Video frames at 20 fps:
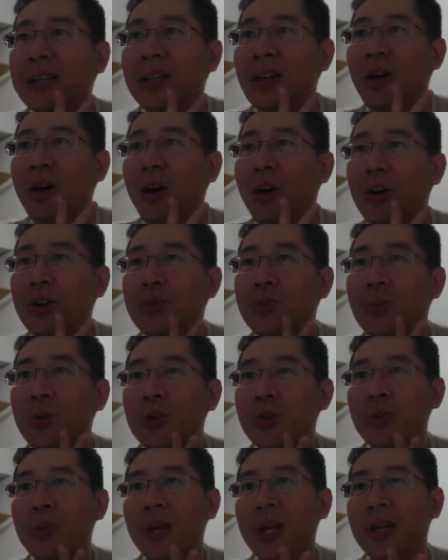
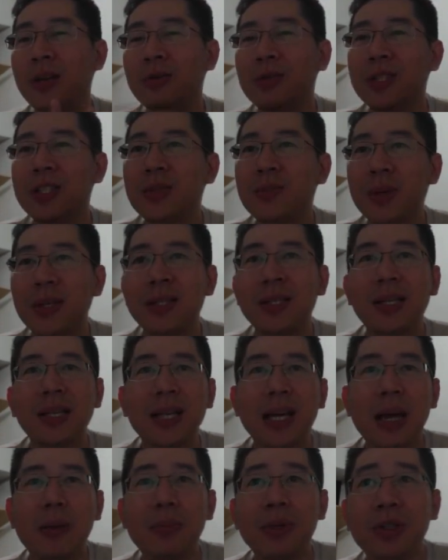Osmos Blade, which is basically
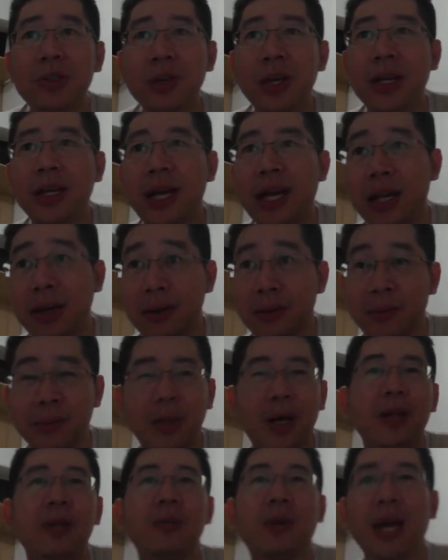MP Drain. And
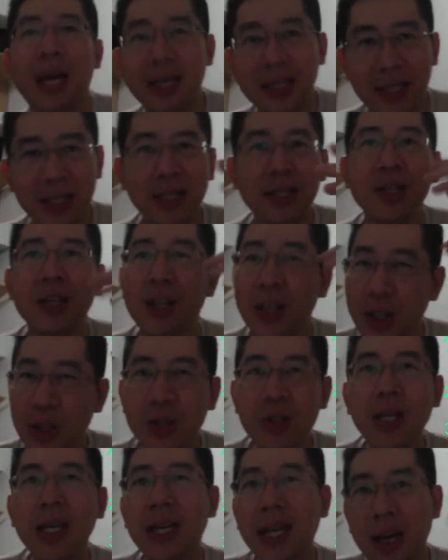by the way, actually, you
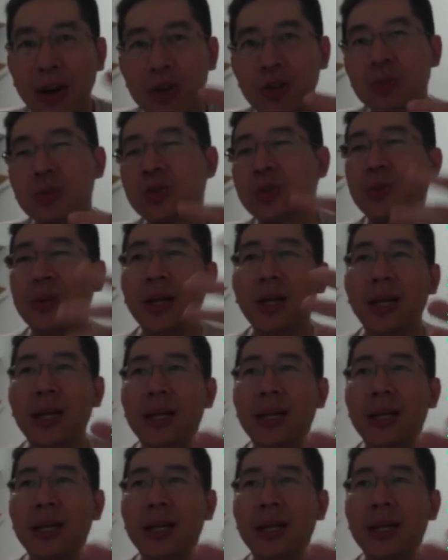can get Osmos Blade